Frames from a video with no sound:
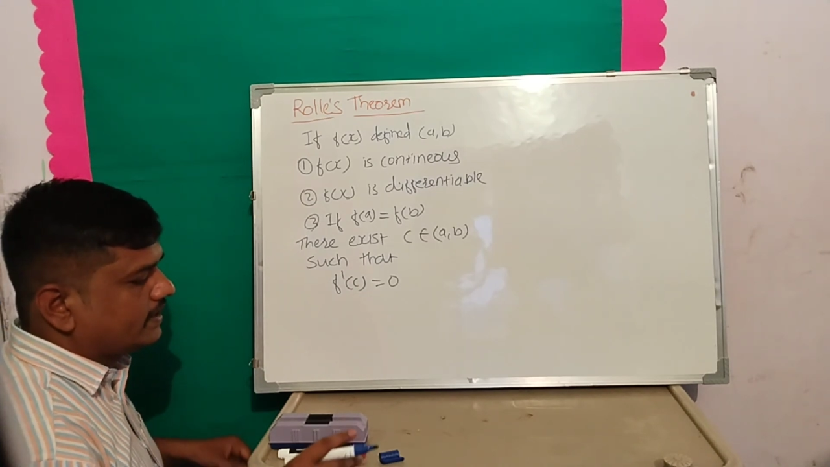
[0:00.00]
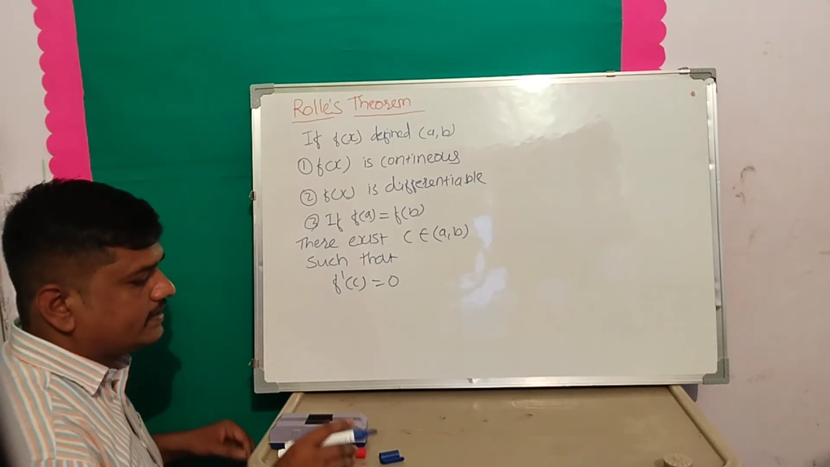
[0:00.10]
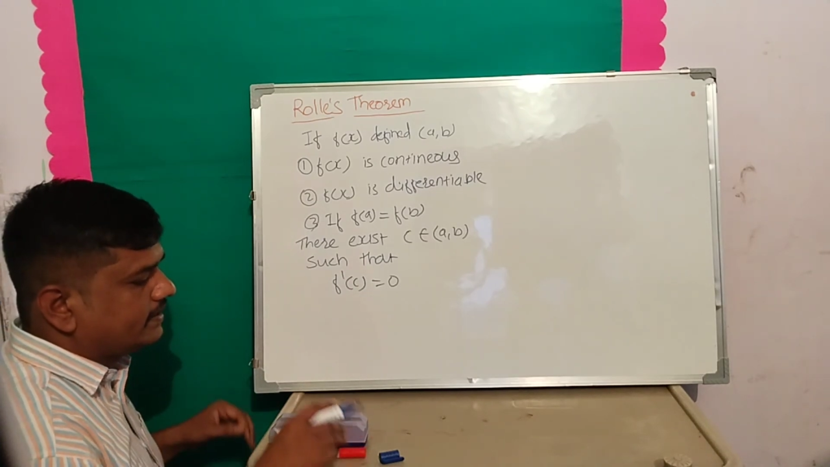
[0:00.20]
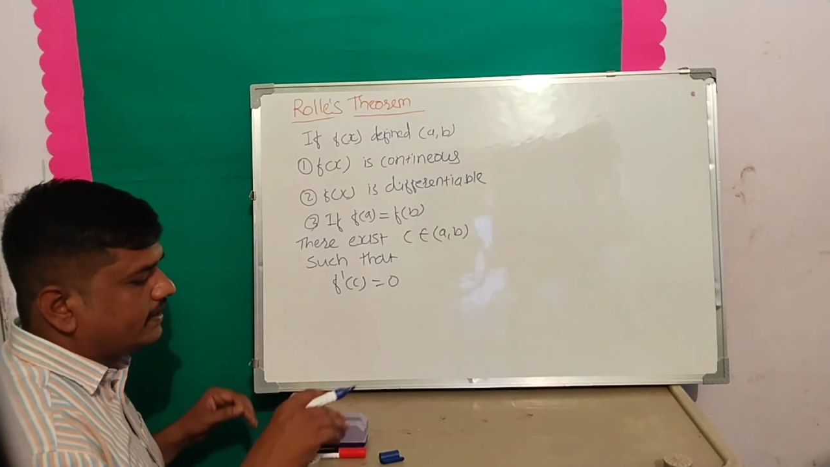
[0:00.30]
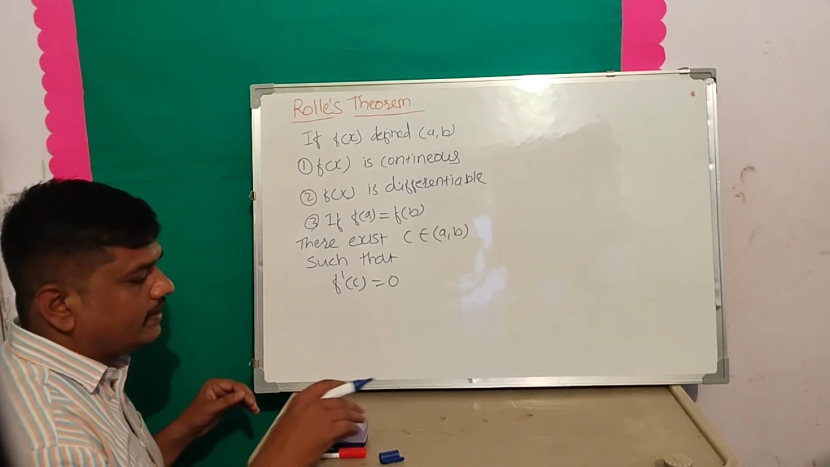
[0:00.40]

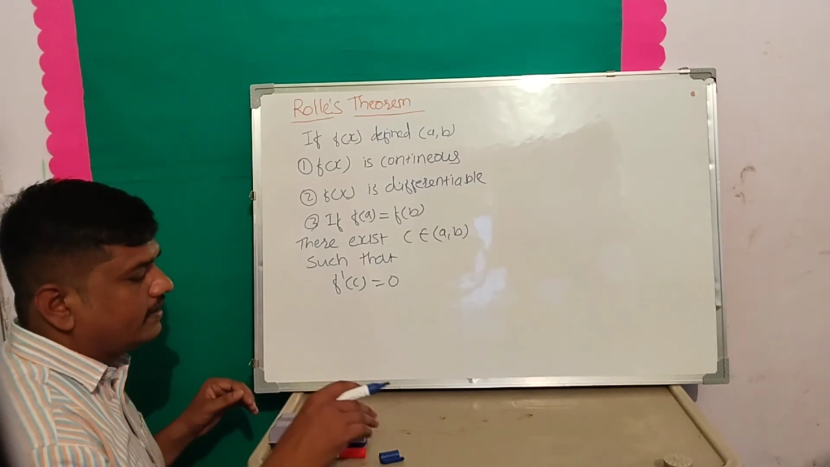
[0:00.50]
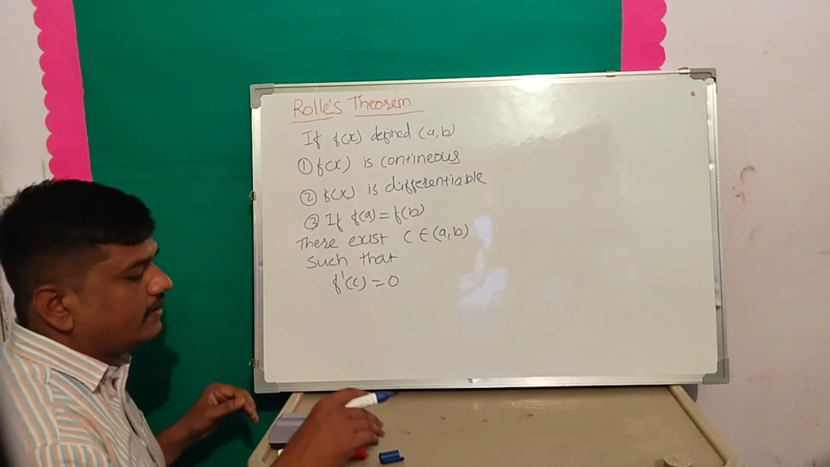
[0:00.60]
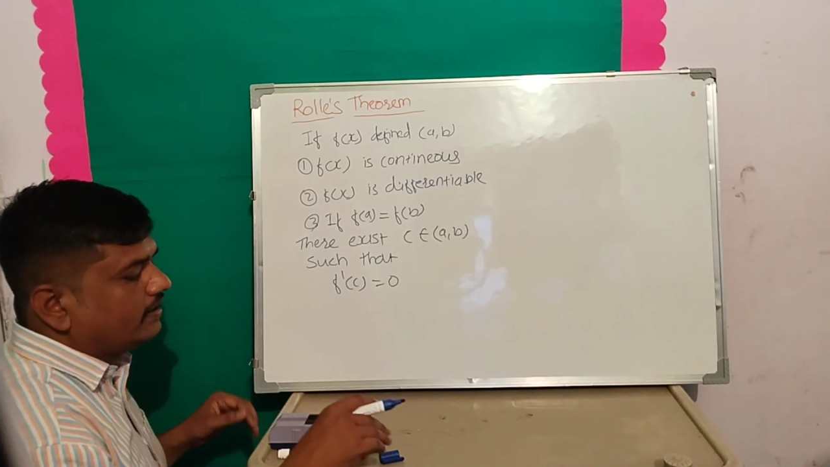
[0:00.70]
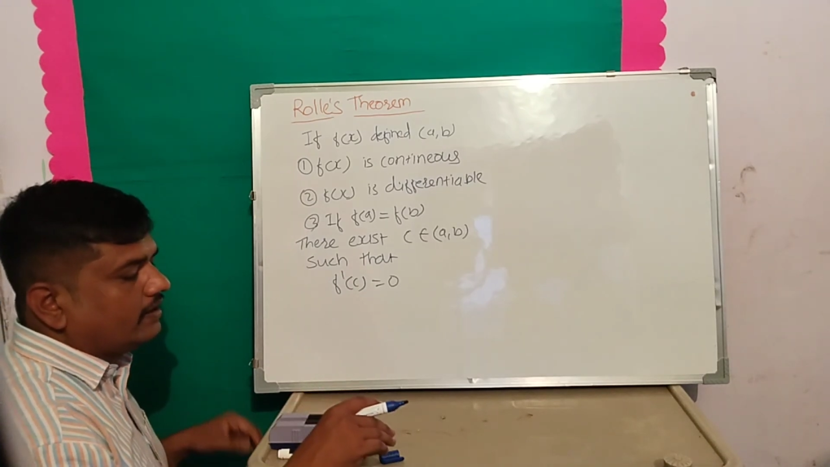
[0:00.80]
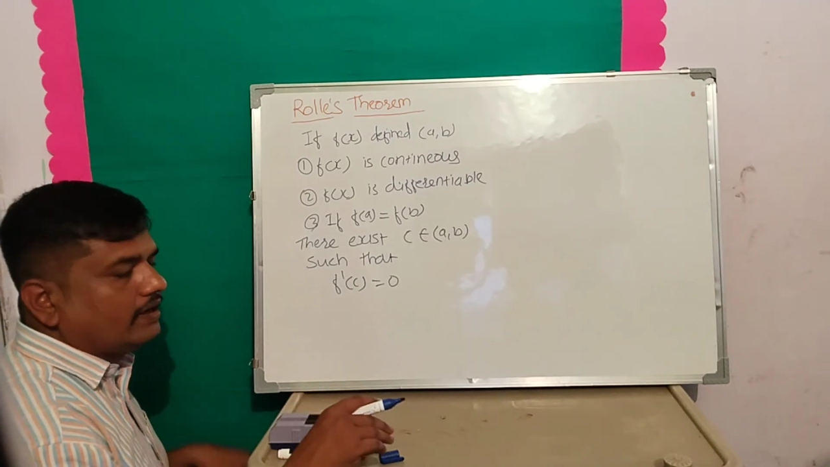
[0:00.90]
consider
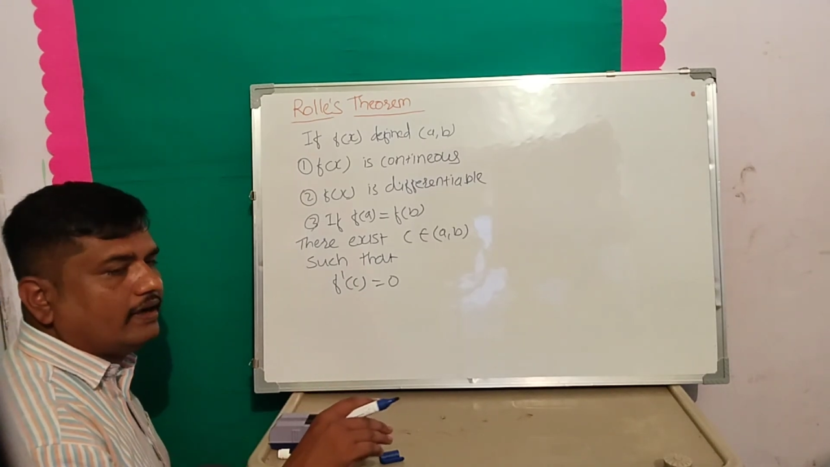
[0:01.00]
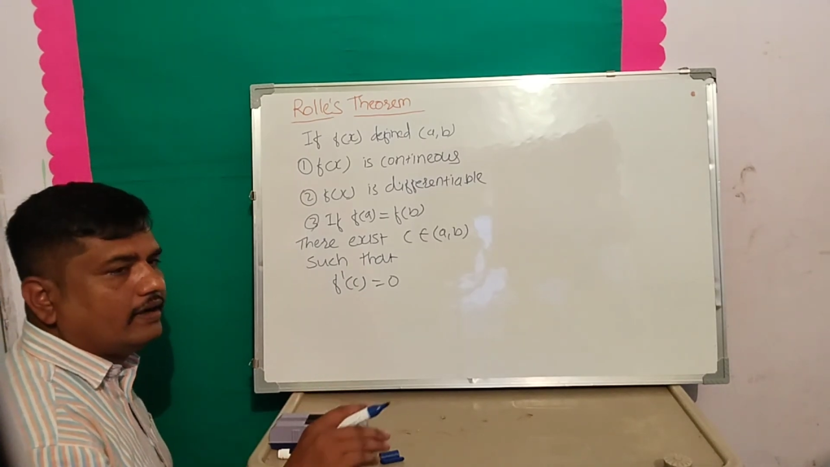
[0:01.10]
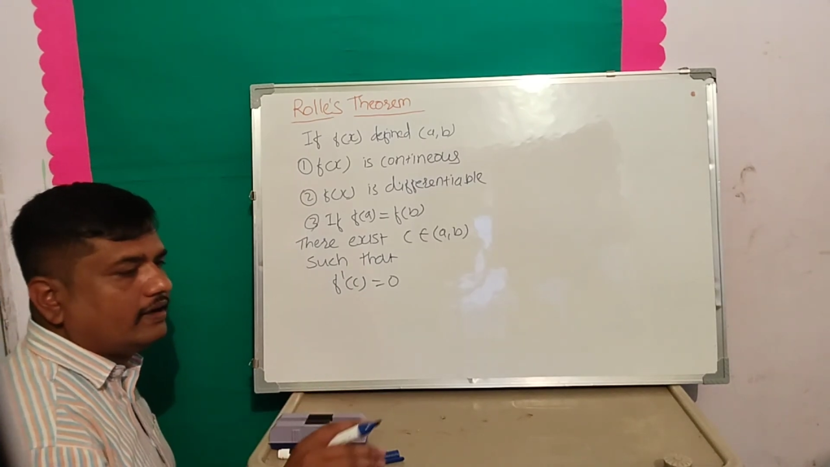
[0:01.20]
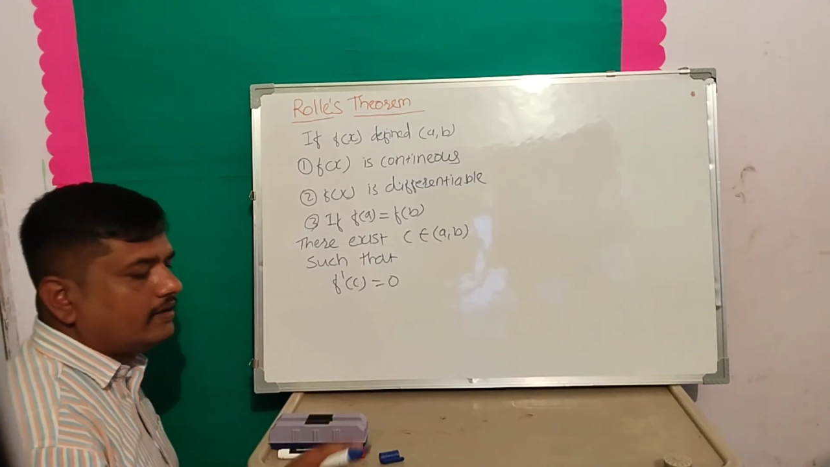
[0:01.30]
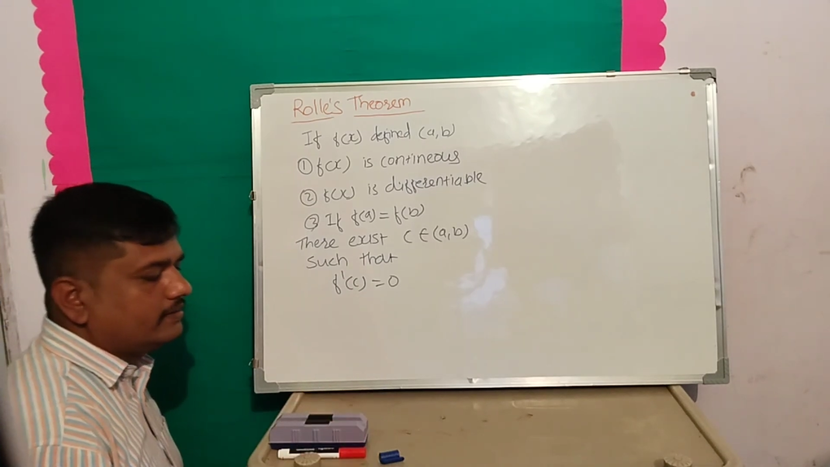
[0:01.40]

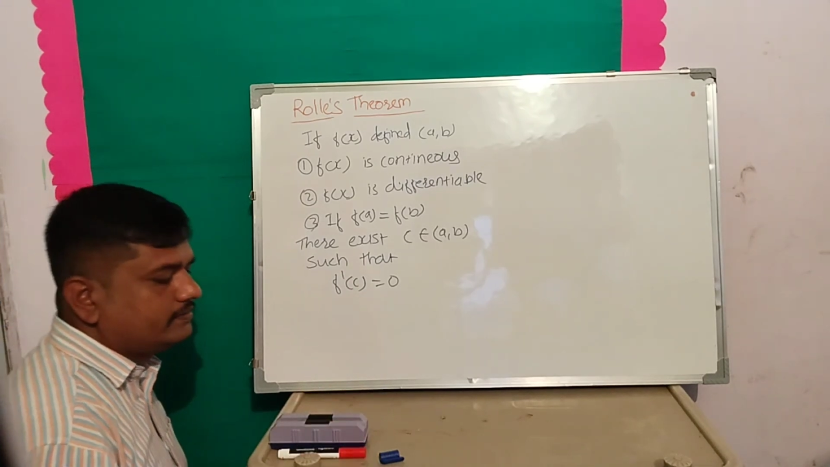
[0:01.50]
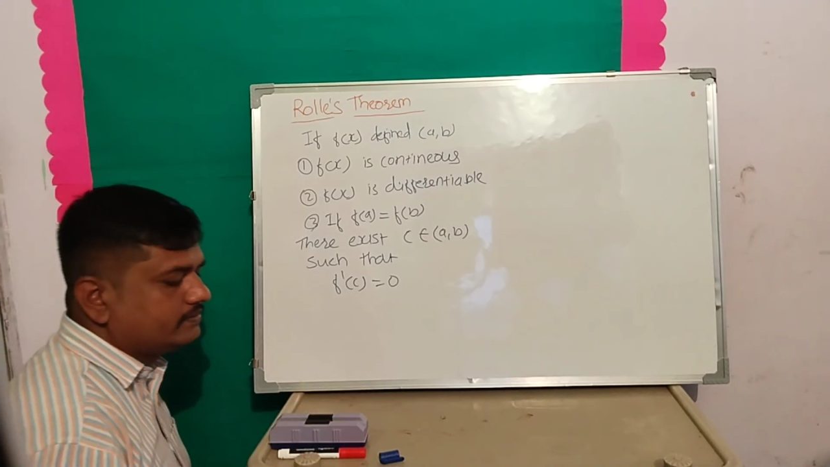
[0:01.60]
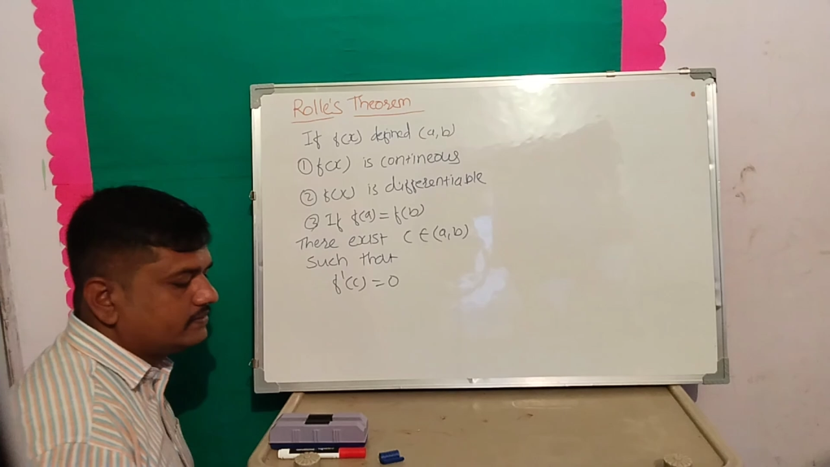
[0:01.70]
an